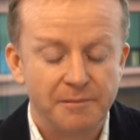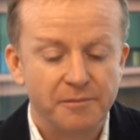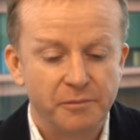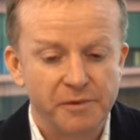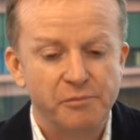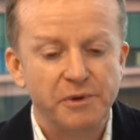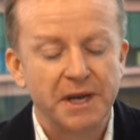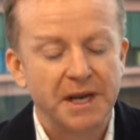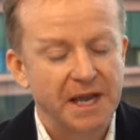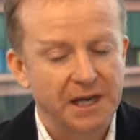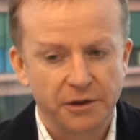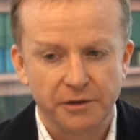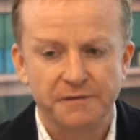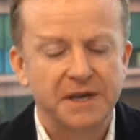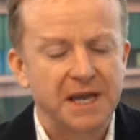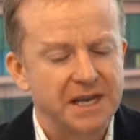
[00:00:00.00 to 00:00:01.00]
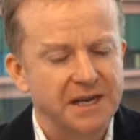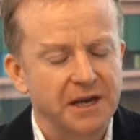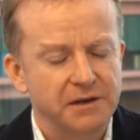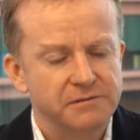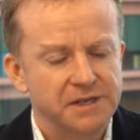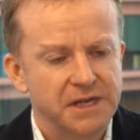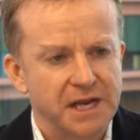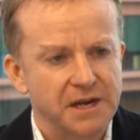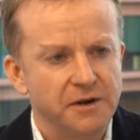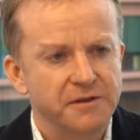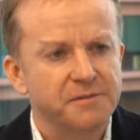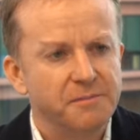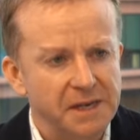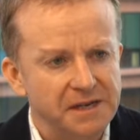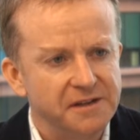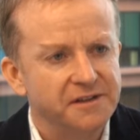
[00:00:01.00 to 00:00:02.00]
we're bringing out a lot of keynote
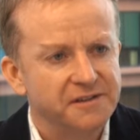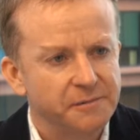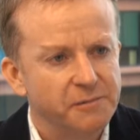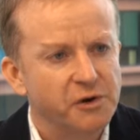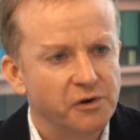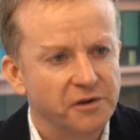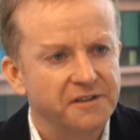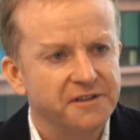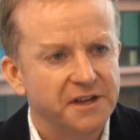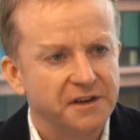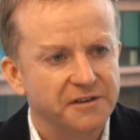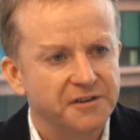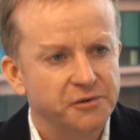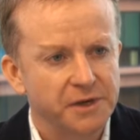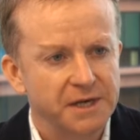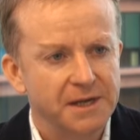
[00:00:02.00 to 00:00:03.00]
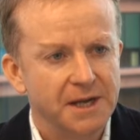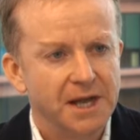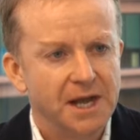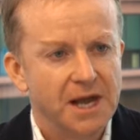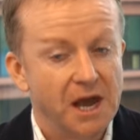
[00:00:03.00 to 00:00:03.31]
speakers from across the industry,